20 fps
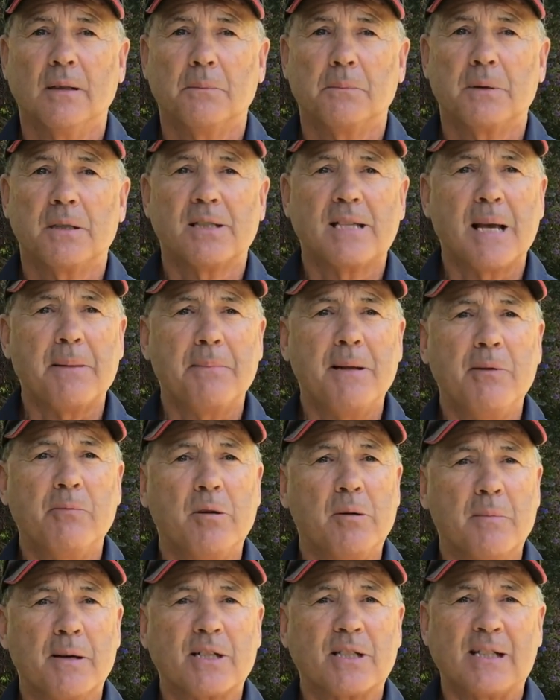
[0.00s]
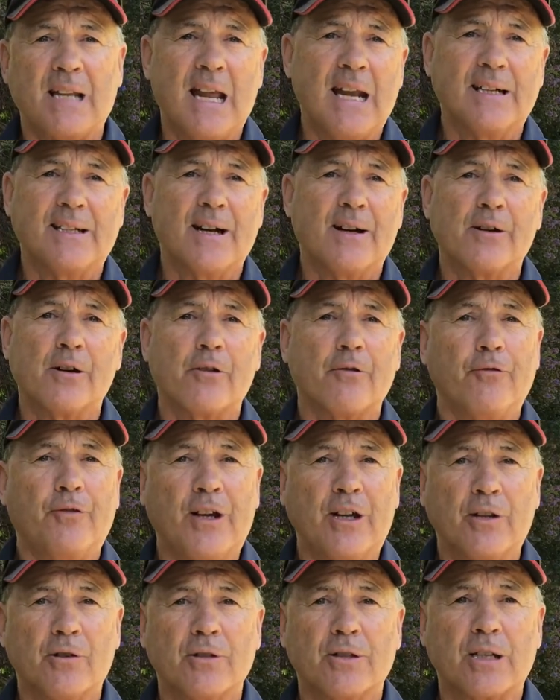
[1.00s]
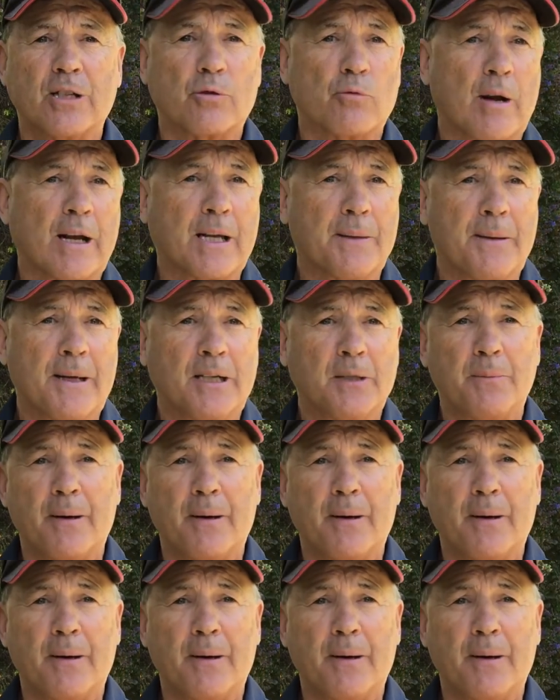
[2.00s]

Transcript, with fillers: Does that mean we must take down our feeders as recommended